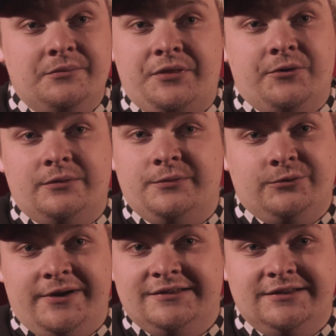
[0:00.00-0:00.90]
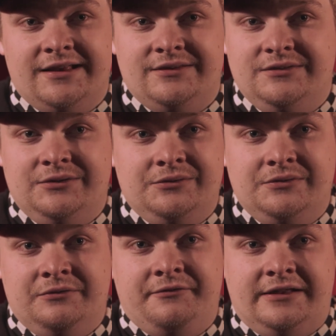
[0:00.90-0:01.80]
thought it was crazy that
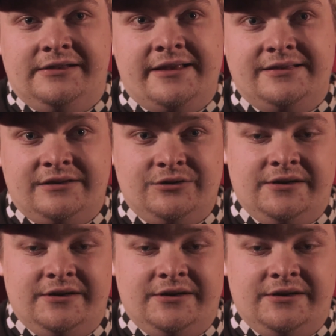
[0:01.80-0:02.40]
you felt that